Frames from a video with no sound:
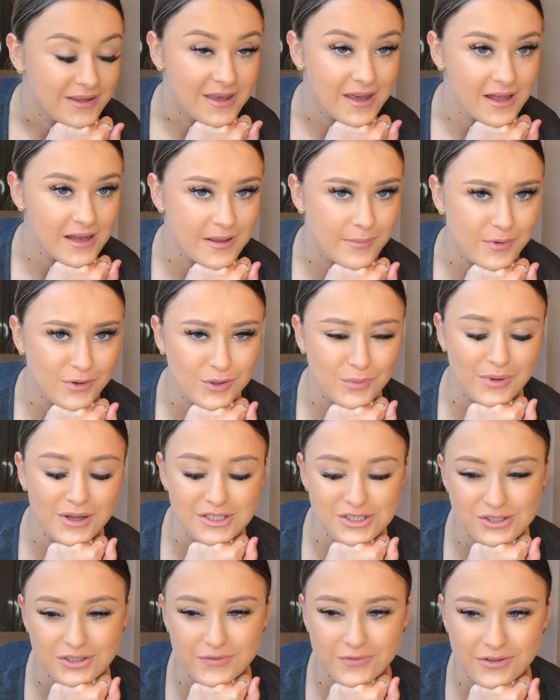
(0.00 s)
yeah, let me know what
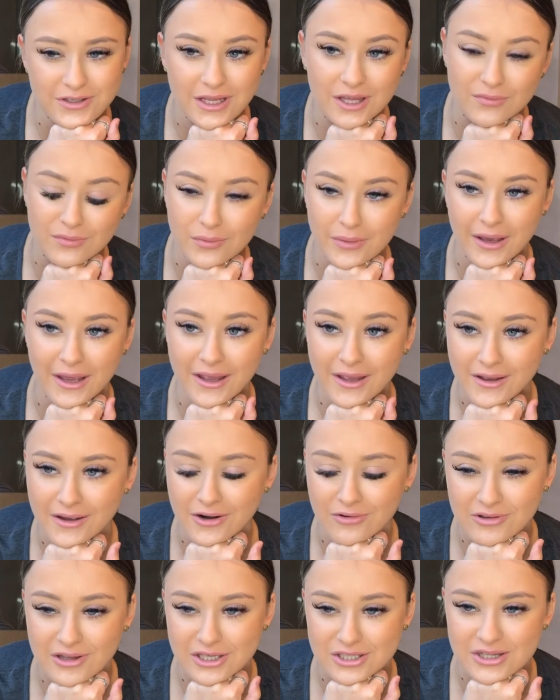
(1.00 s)
I should do for a giveaway.
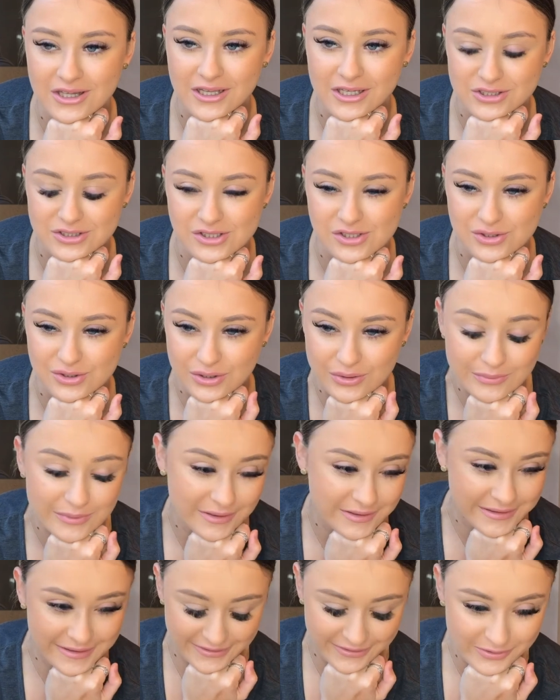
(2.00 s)
I really just think I should do
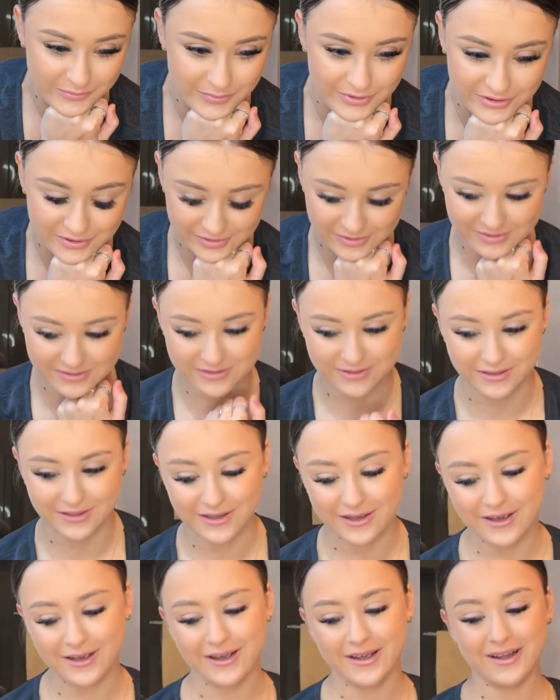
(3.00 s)
one now because
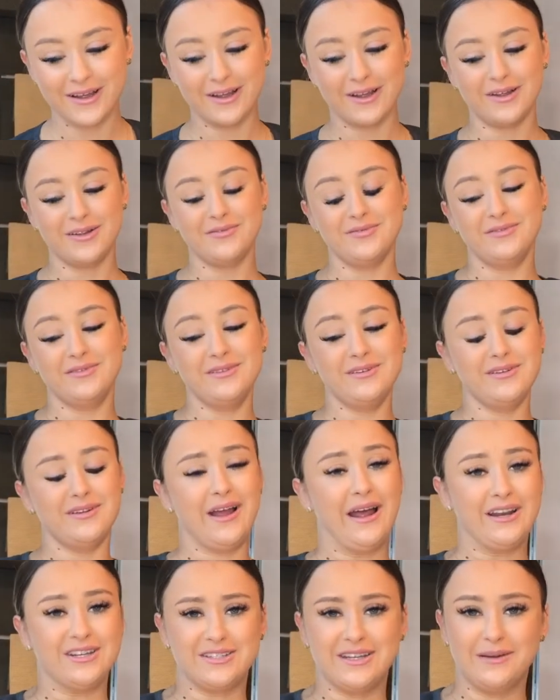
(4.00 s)

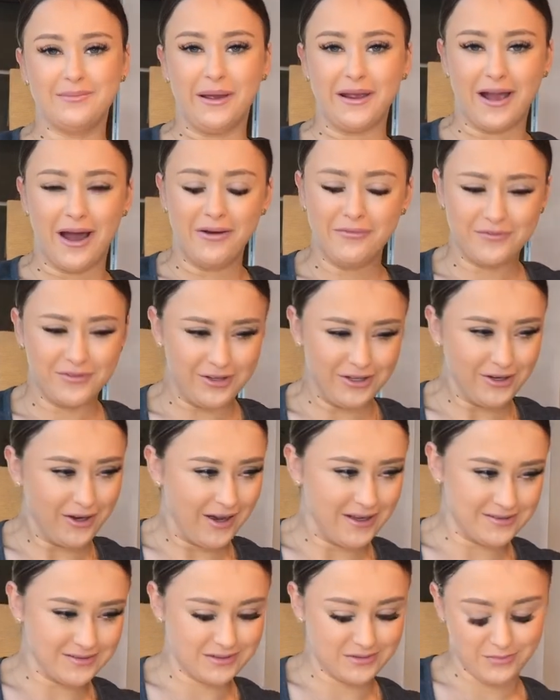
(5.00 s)
I just need to make up for you
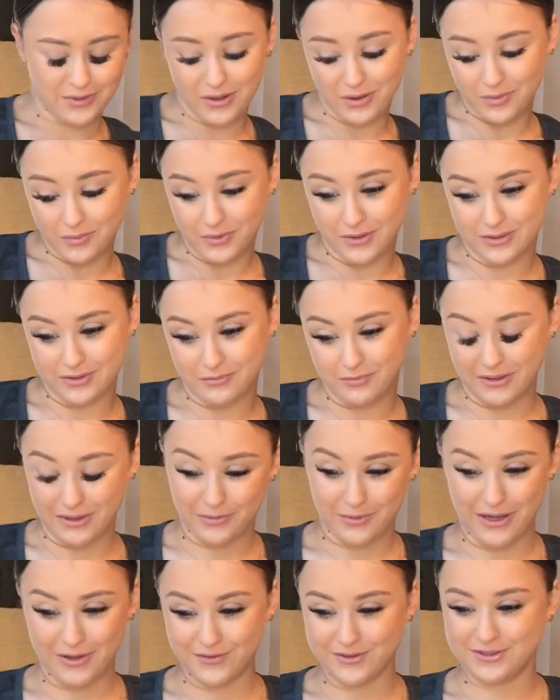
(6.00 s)
guys as well because I've been
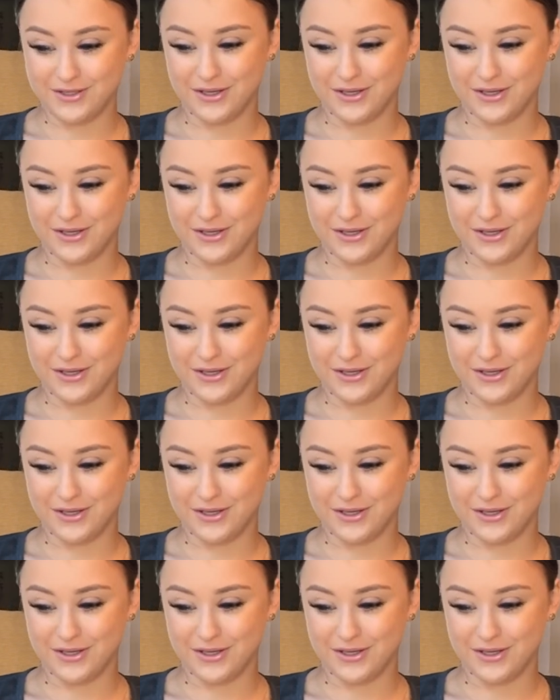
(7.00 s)
away for